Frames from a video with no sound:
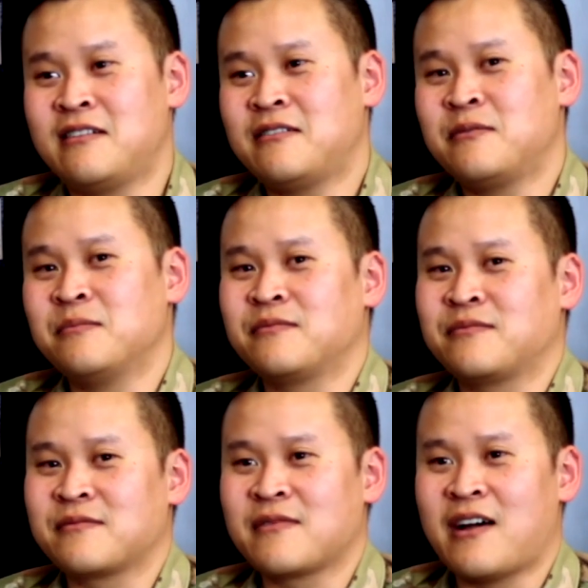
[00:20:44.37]

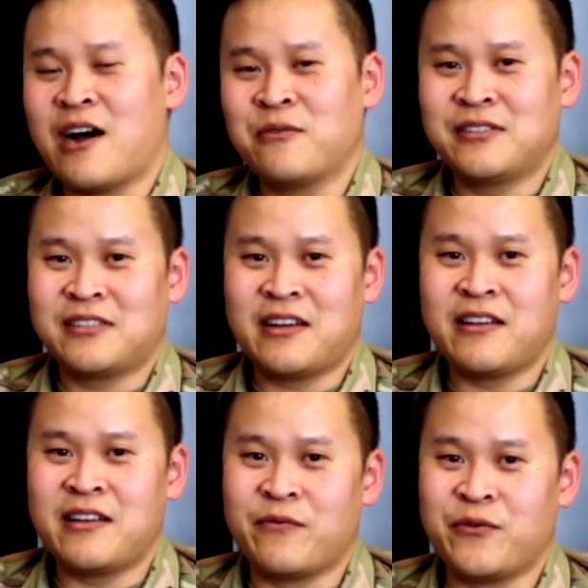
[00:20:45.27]
I would
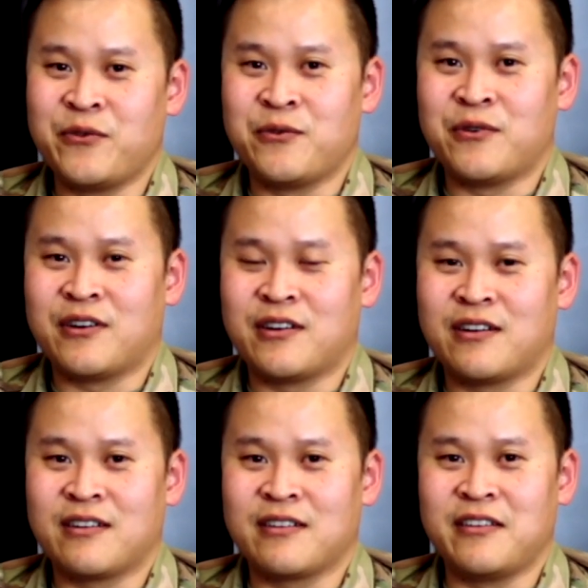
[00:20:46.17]
say if you
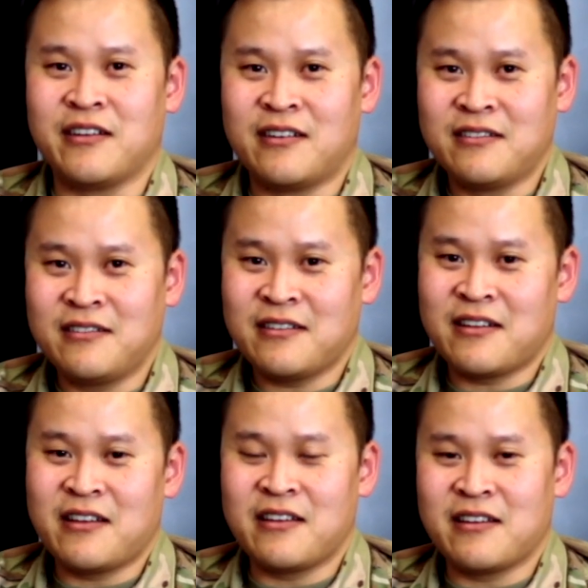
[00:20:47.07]
are young,
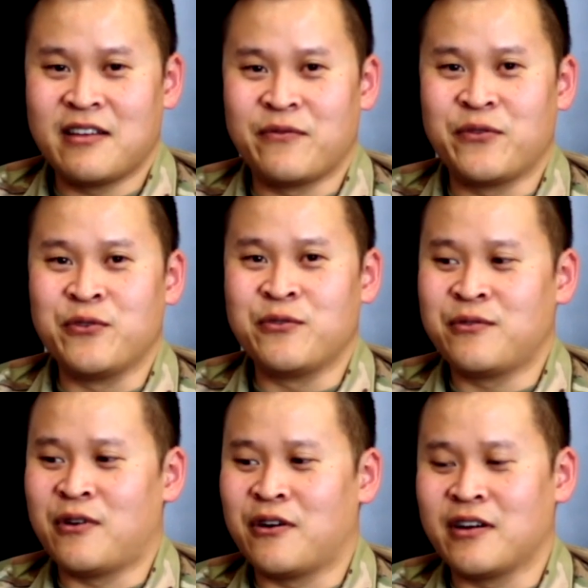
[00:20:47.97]
if
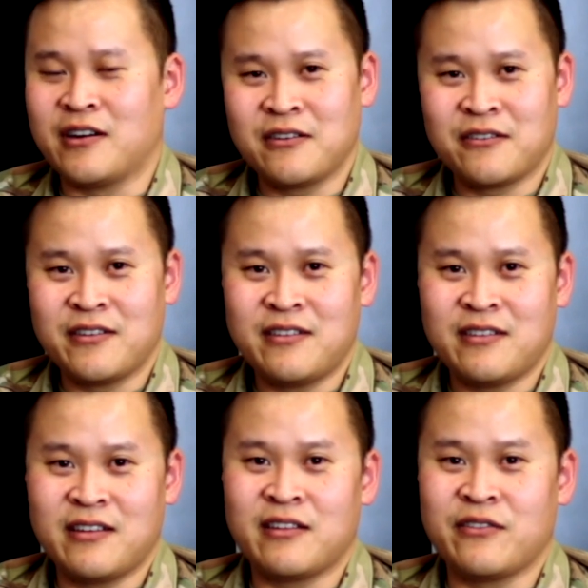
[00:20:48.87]
you are
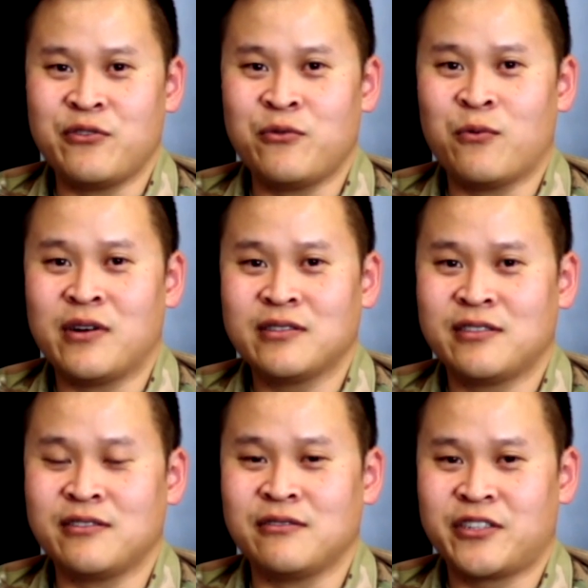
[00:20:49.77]
hungry and you want
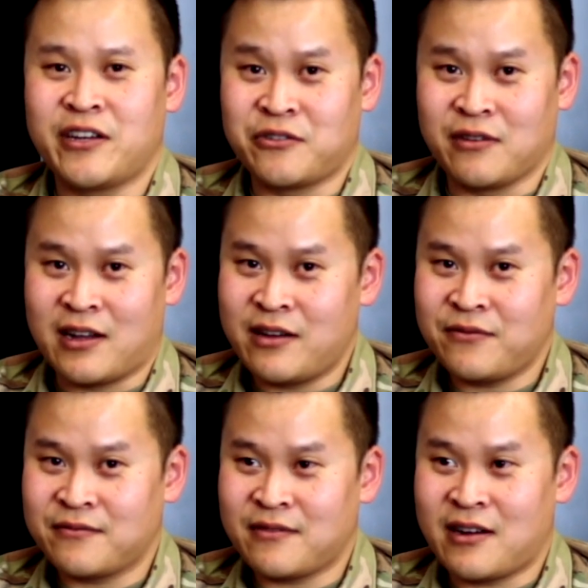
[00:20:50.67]
to change your
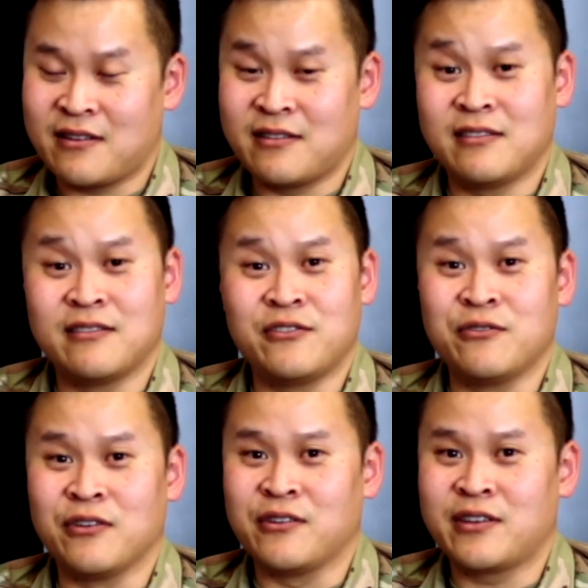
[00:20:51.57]
life and
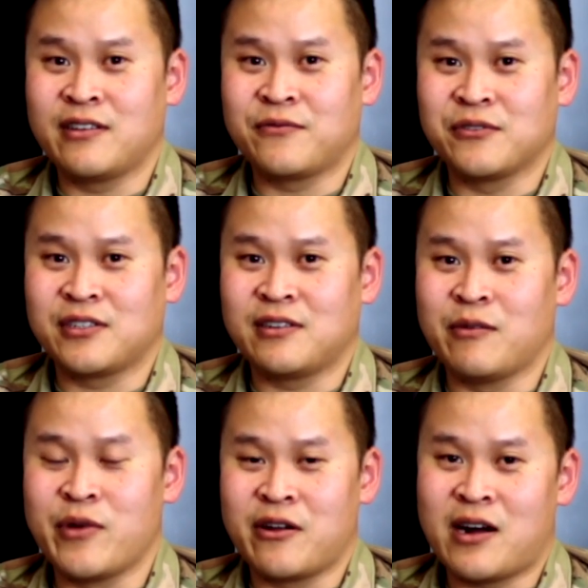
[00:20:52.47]
you're looking for
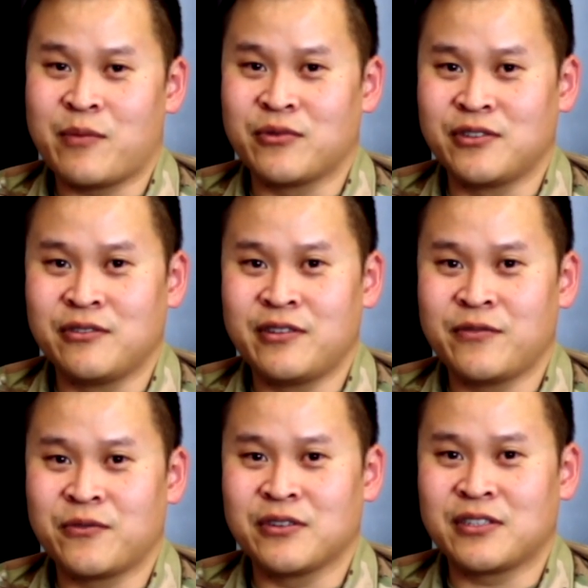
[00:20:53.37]
a better
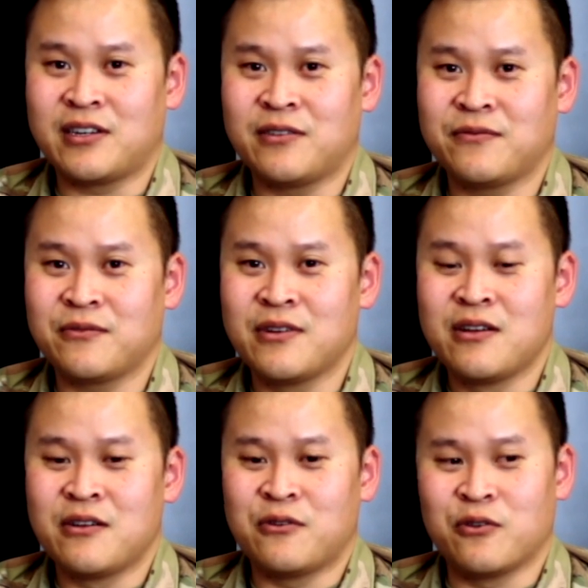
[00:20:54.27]
opportunity for yourself
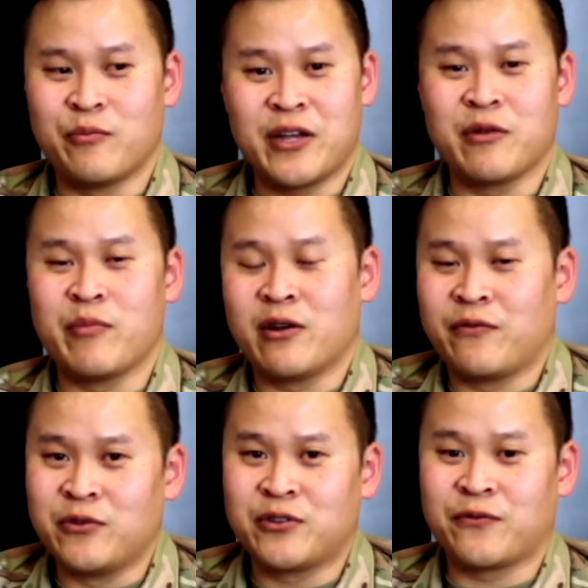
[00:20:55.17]
or make a better
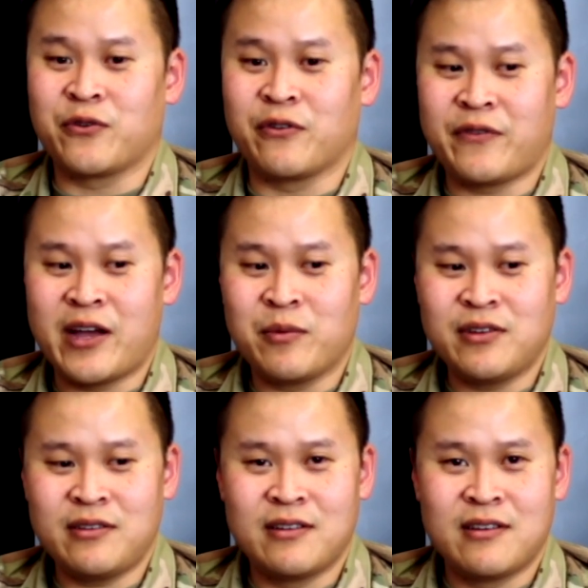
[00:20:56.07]
future for your
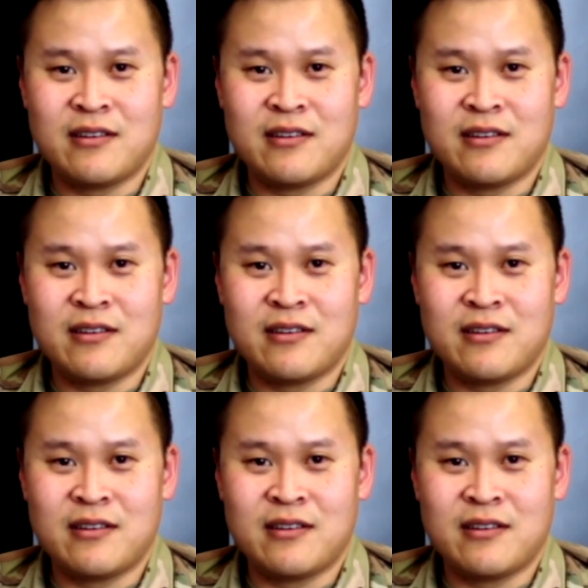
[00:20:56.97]
family,